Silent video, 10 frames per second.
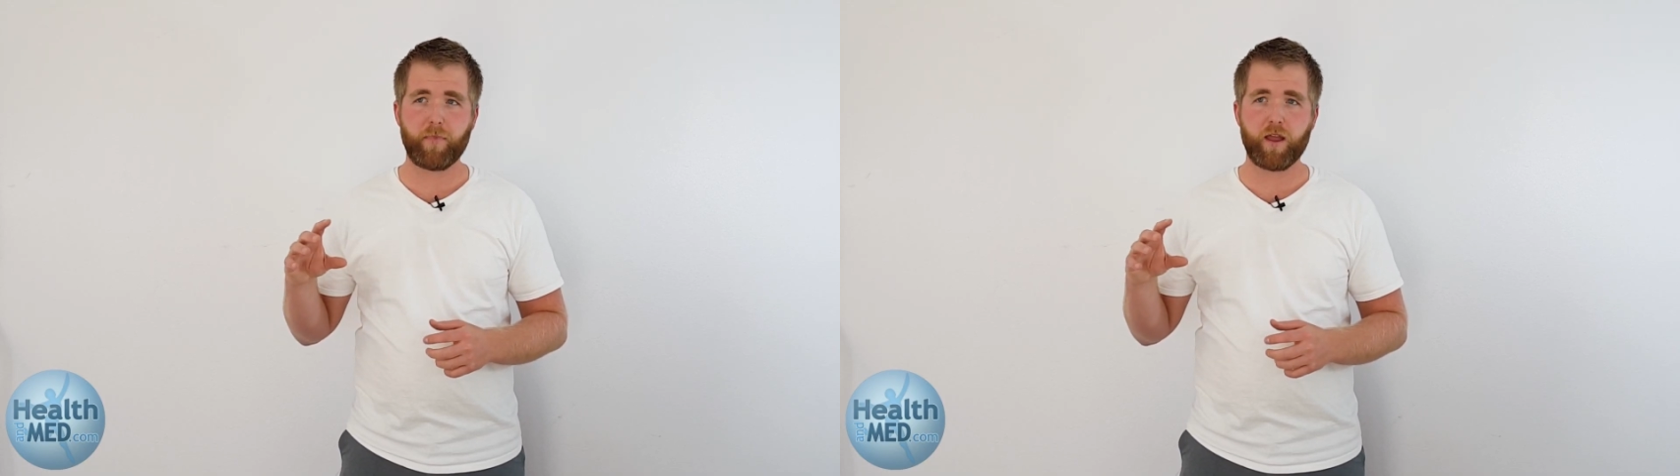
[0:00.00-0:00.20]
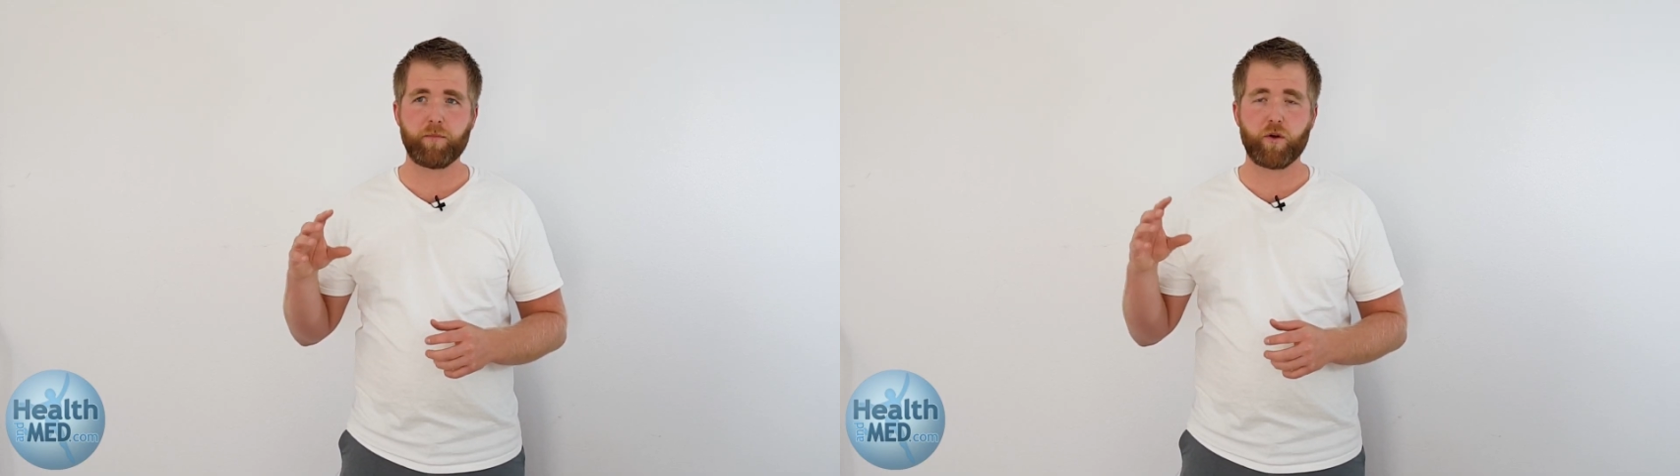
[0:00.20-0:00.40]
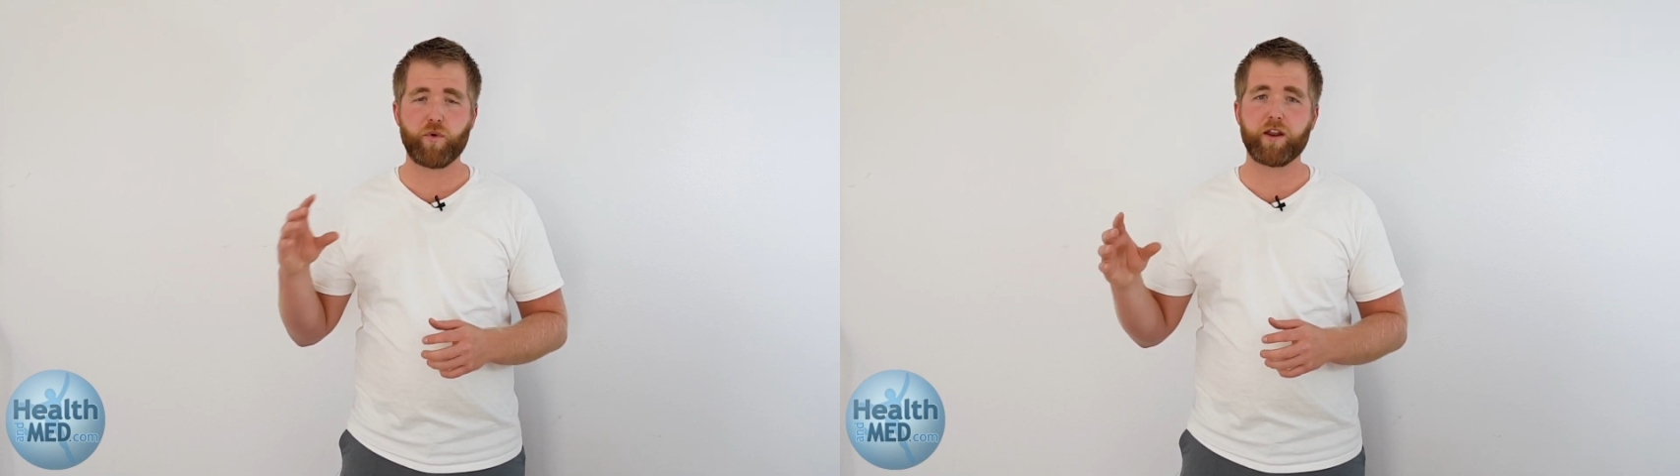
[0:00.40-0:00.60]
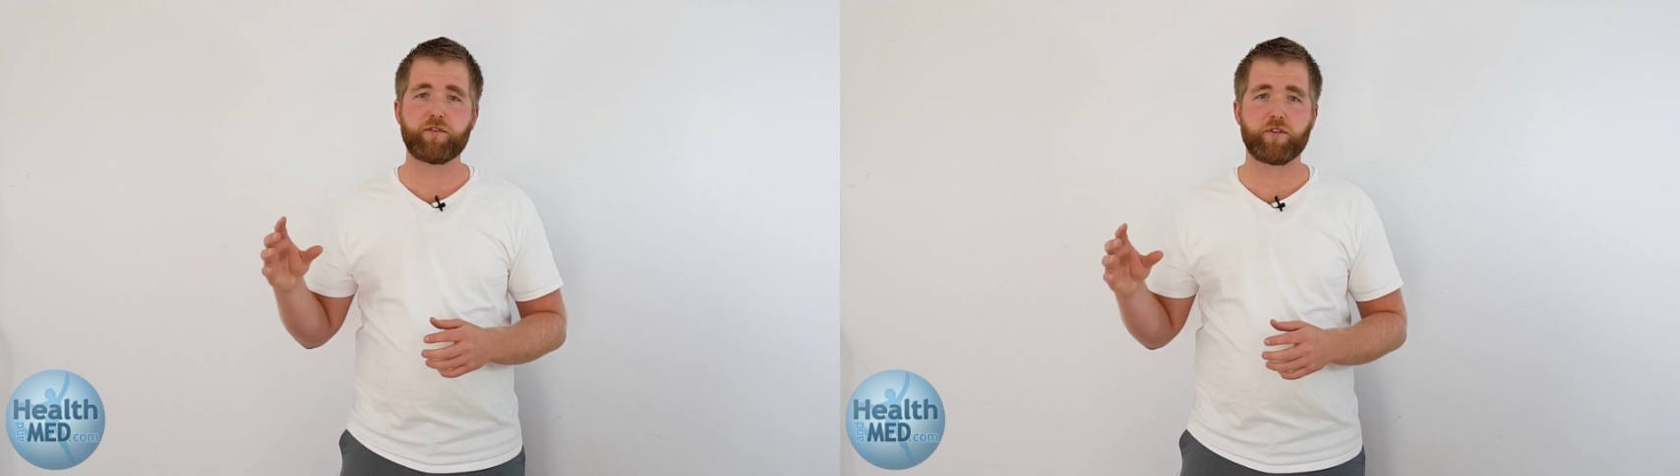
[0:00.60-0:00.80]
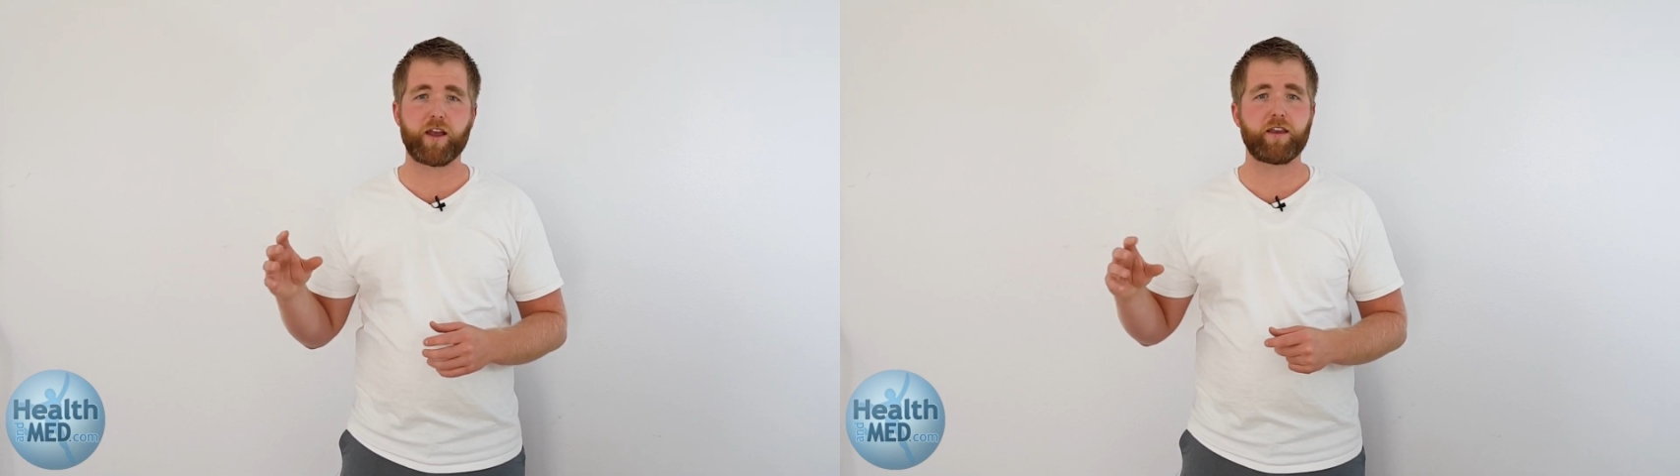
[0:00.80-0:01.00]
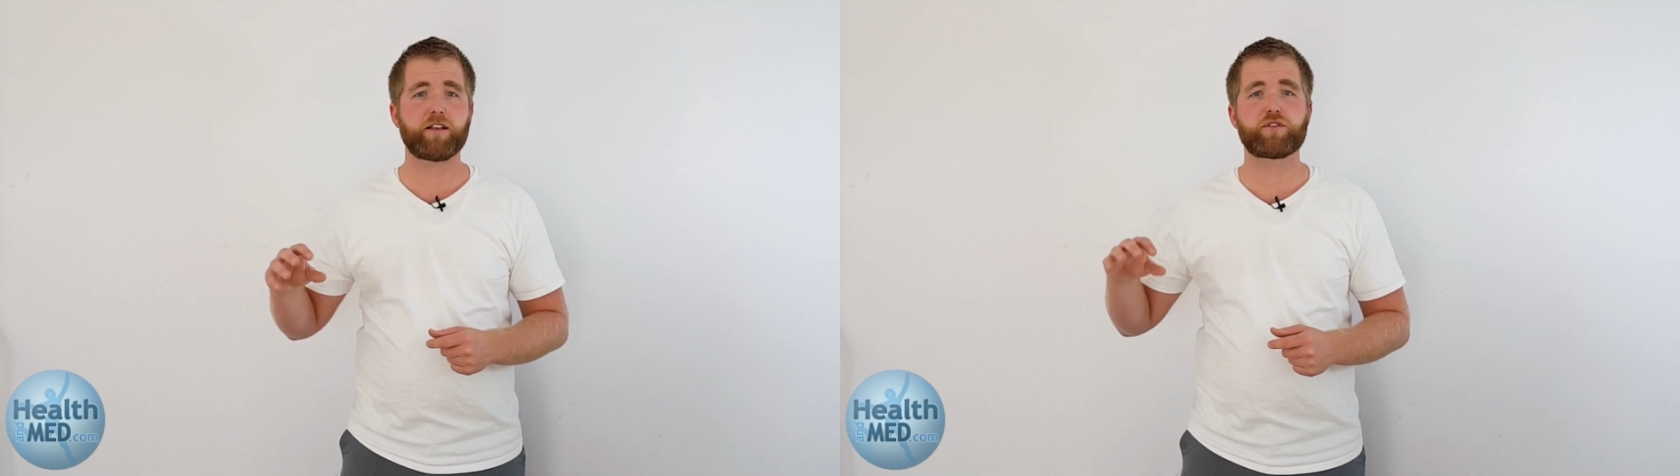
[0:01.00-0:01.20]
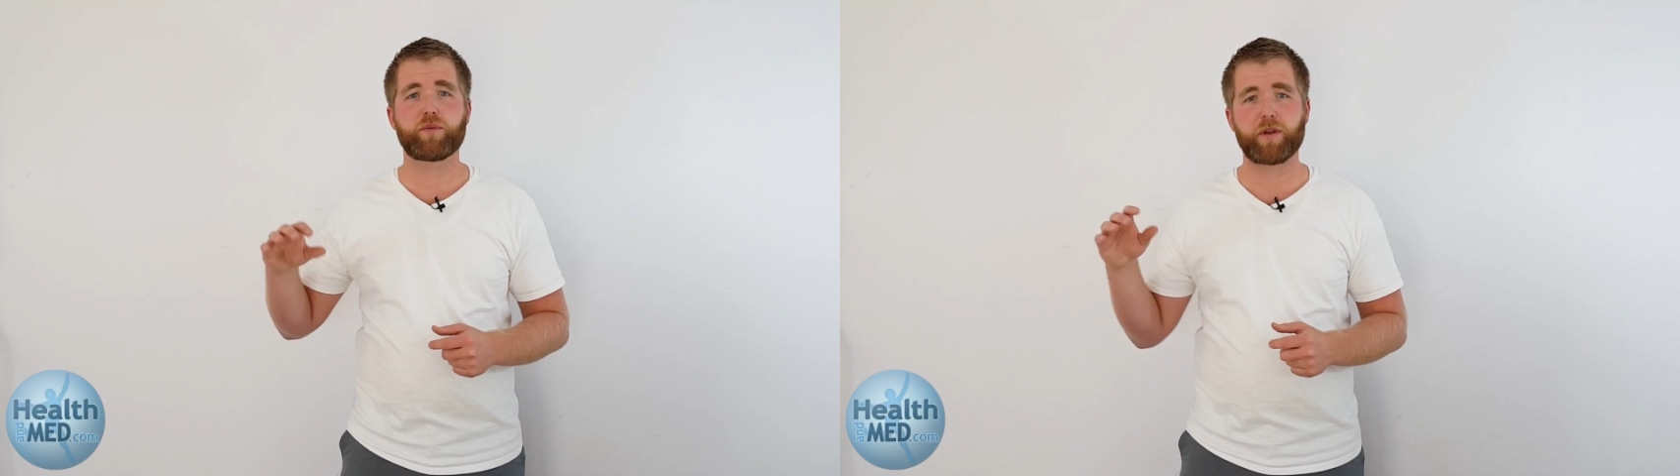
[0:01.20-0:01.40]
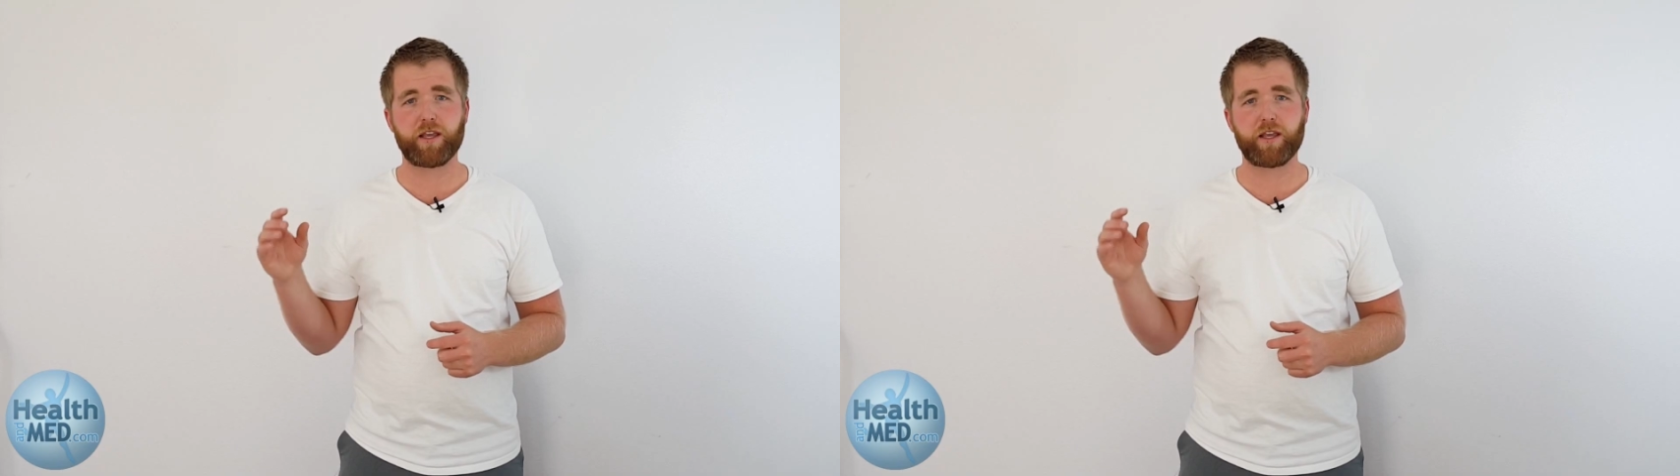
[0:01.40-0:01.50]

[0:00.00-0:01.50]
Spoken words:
not ready for that yet, so I'm gonna